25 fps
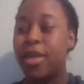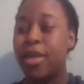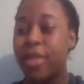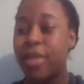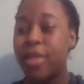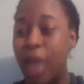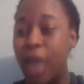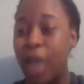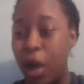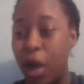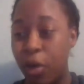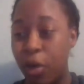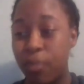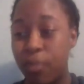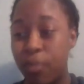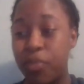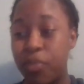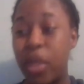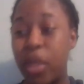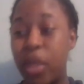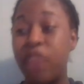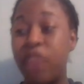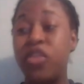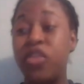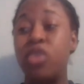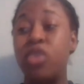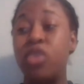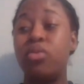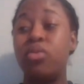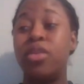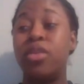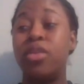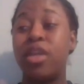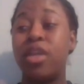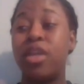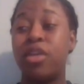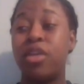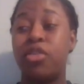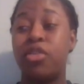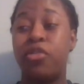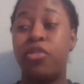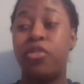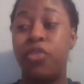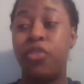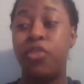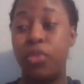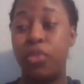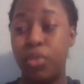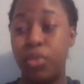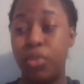Now, if you think the
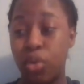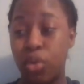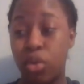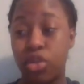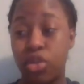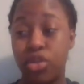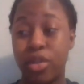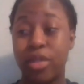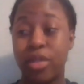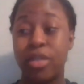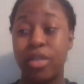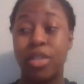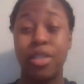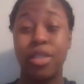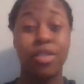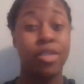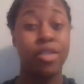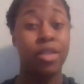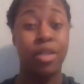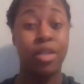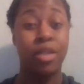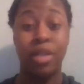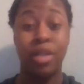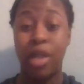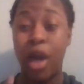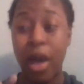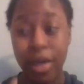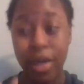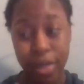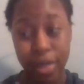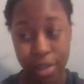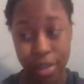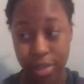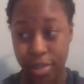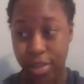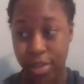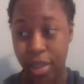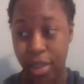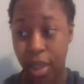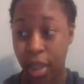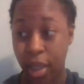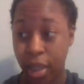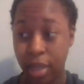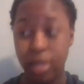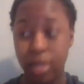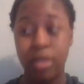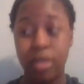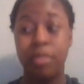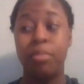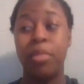food or drink does not
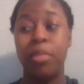contain